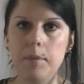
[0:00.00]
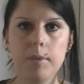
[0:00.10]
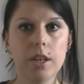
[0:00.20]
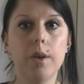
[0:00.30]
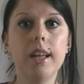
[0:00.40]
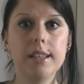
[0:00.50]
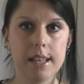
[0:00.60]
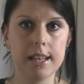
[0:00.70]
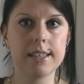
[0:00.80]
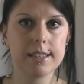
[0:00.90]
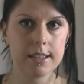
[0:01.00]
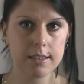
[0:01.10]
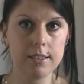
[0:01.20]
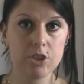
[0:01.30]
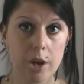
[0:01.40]
you know, it's
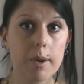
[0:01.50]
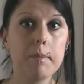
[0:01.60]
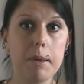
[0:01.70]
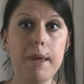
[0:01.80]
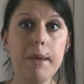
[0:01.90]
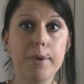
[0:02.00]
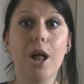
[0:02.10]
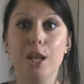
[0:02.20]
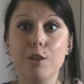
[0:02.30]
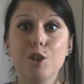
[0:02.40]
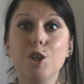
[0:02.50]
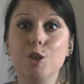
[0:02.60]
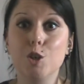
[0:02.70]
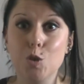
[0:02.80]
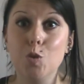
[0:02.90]
showing me people I used to go to
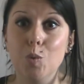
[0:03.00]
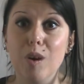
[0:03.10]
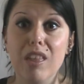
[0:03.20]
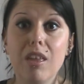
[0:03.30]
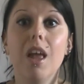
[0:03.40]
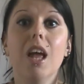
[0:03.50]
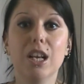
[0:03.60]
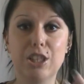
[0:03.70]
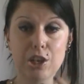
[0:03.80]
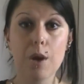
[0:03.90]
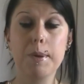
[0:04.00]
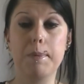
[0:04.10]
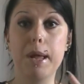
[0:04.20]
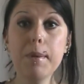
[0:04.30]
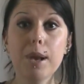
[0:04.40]
school with. It's showing me
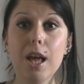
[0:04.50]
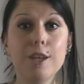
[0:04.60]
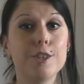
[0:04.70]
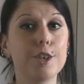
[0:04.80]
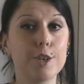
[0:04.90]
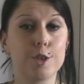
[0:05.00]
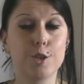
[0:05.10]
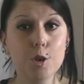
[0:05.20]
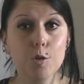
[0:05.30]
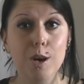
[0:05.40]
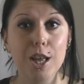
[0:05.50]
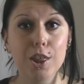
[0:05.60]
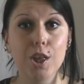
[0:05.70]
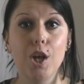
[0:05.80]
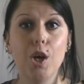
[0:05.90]
people I used to go to school
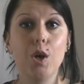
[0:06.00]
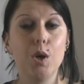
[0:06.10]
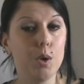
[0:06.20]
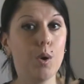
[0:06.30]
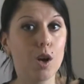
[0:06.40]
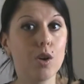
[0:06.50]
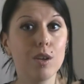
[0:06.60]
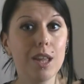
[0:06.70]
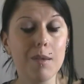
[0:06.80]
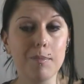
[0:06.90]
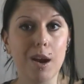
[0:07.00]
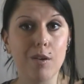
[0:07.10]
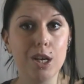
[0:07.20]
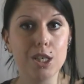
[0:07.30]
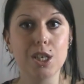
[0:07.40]
with who are not yet
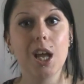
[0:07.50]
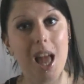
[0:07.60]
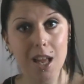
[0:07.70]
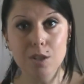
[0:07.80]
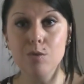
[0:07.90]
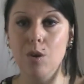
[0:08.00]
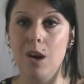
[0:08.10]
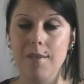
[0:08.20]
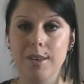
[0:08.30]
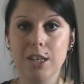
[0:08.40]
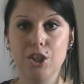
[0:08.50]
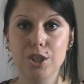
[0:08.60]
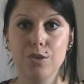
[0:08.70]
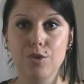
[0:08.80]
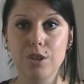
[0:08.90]
married and do not have any
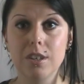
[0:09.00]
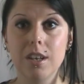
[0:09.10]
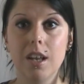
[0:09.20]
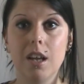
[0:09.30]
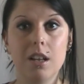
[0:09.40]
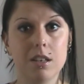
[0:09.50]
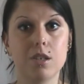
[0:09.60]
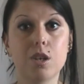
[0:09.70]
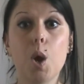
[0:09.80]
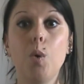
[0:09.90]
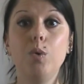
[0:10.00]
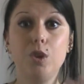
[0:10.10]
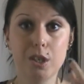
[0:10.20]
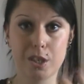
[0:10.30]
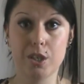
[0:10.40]
children. And so
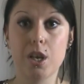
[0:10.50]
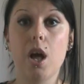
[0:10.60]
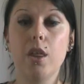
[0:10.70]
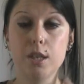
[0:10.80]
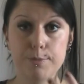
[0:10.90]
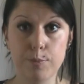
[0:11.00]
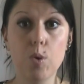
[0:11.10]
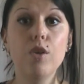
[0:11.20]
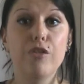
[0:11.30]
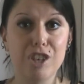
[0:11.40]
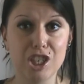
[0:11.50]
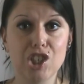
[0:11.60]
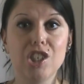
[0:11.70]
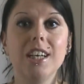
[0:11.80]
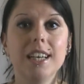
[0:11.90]
this pool of
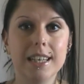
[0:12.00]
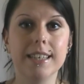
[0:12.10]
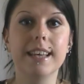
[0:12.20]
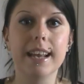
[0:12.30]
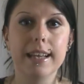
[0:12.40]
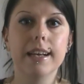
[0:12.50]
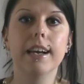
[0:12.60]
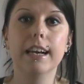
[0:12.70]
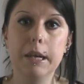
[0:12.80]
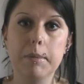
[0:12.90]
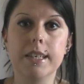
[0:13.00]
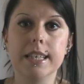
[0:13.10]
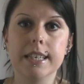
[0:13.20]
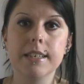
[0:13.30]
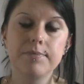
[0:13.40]
fish is getting kind of limited.